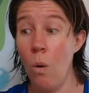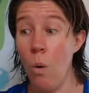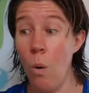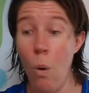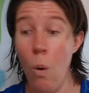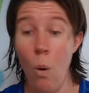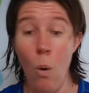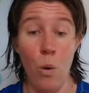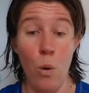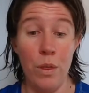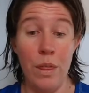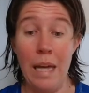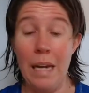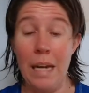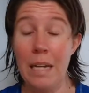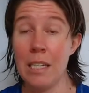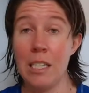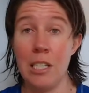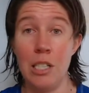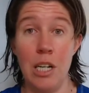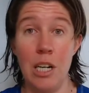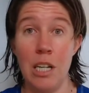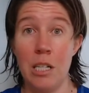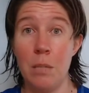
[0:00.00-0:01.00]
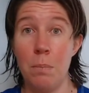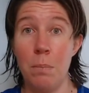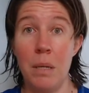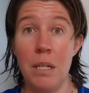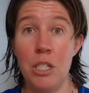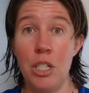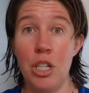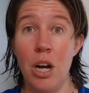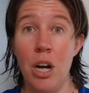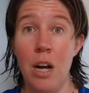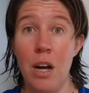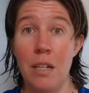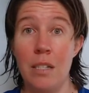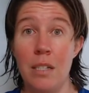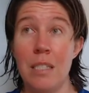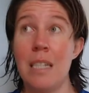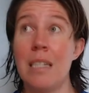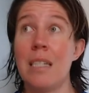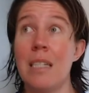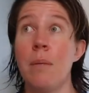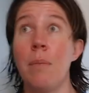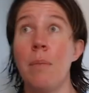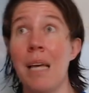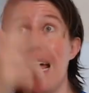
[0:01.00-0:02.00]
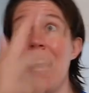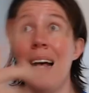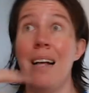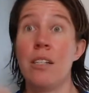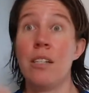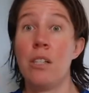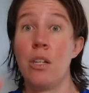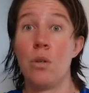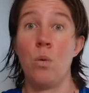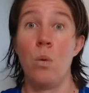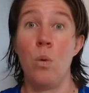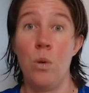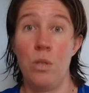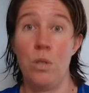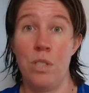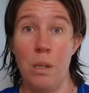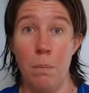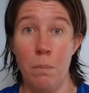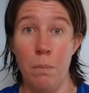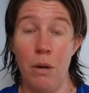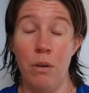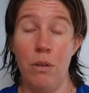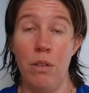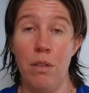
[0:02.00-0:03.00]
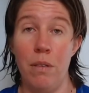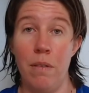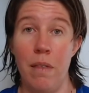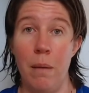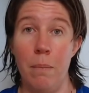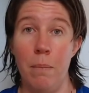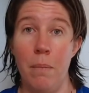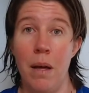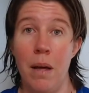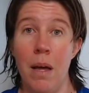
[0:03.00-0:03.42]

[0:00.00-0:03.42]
or that it's just per chance that something else is causing both of them.